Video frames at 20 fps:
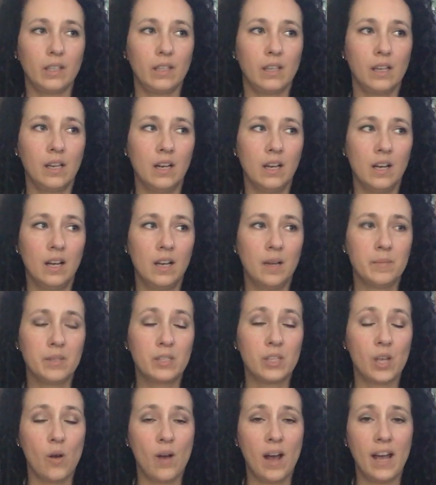
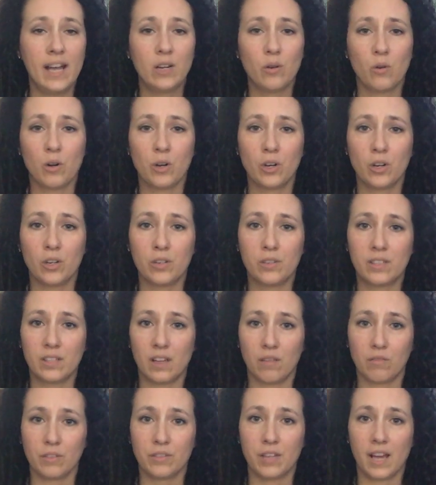So I had ordered
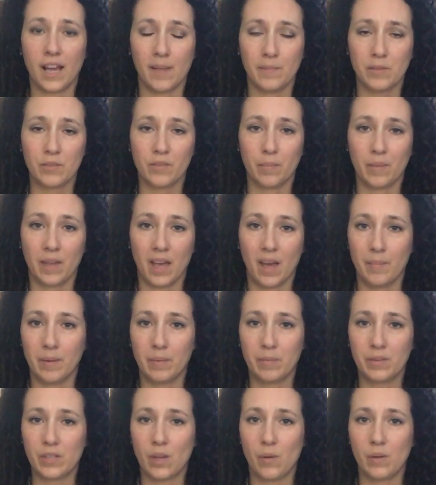several times from them and
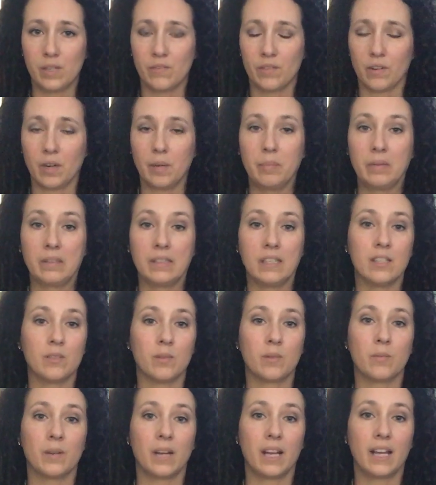was always very pleased
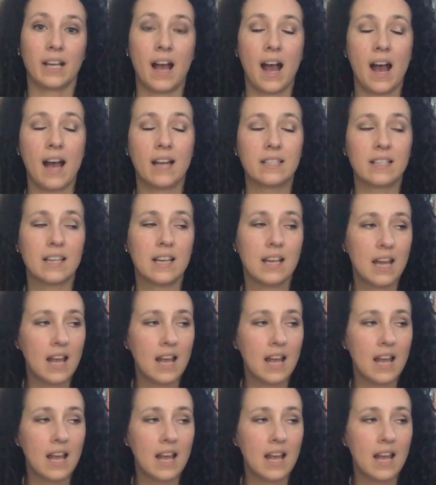with what I got.